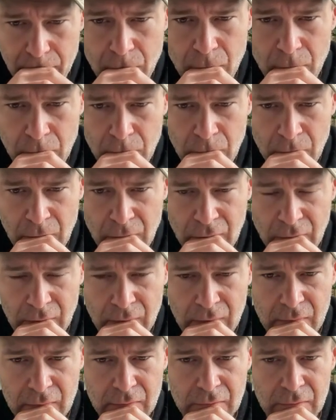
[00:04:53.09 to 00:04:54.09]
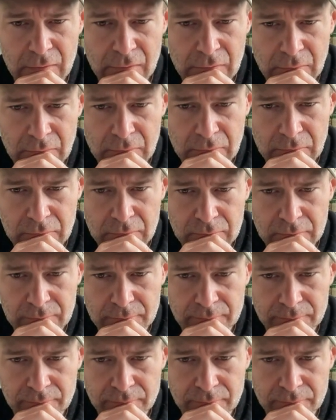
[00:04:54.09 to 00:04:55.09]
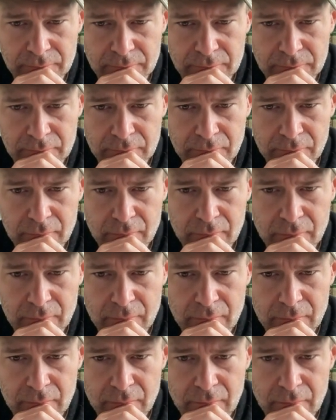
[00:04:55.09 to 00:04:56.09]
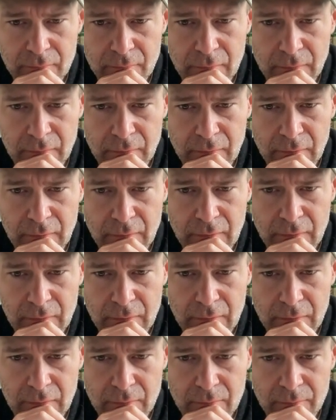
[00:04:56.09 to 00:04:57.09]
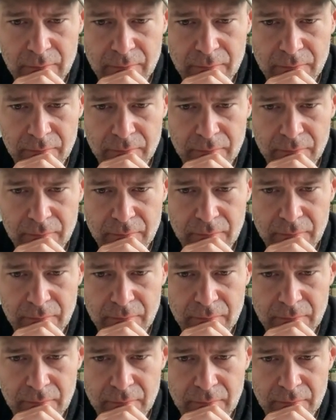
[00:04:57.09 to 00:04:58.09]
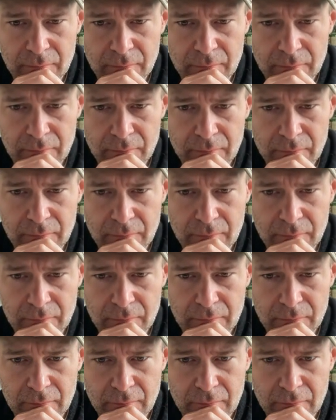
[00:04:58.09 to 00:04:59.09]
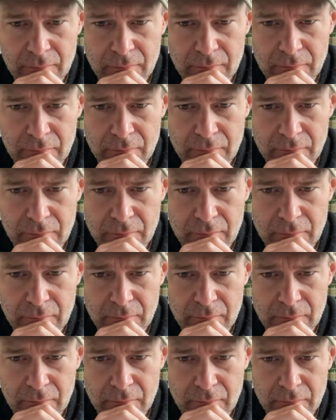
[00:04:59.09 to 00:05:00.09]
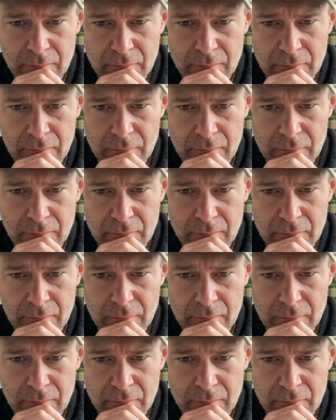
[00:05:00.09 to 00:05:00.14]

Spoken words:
No words are spoken by the person on screen.